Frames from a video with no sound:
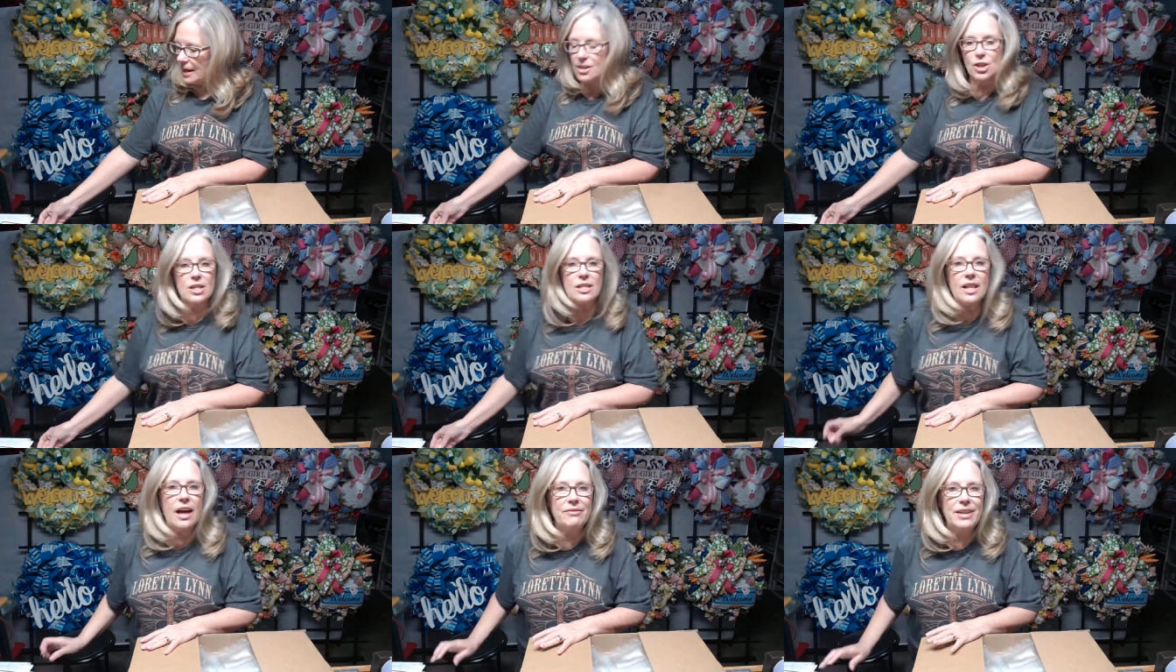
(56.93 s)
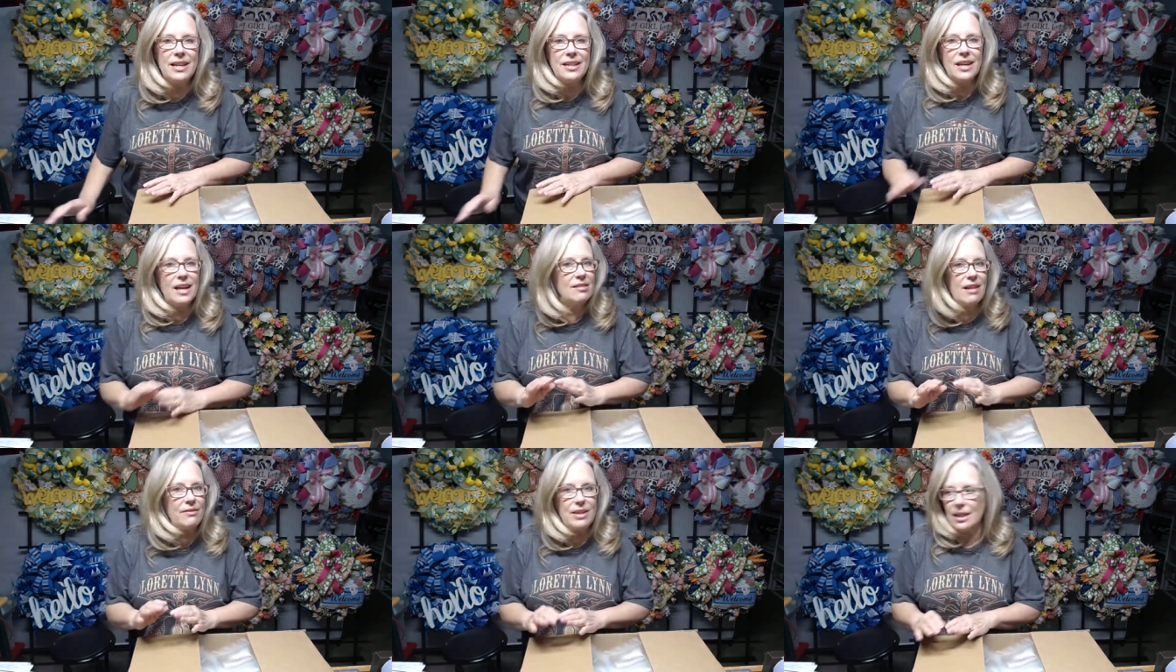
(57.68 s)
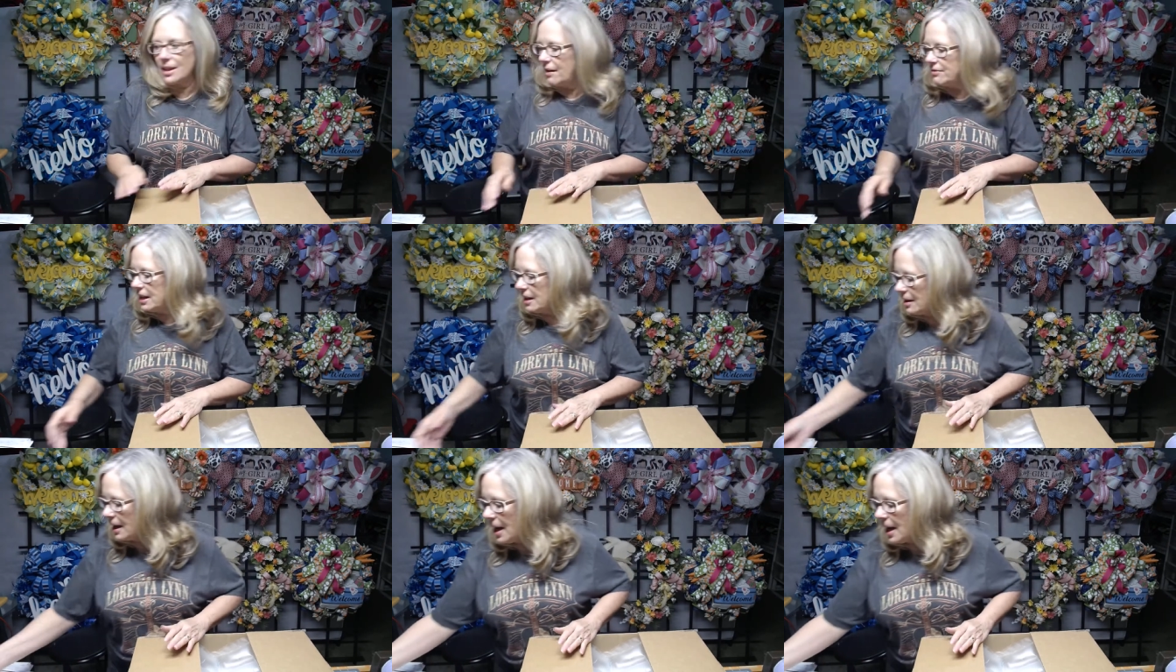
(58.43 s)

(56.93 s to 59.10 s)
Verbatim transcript: just loved it, loved it, loved it.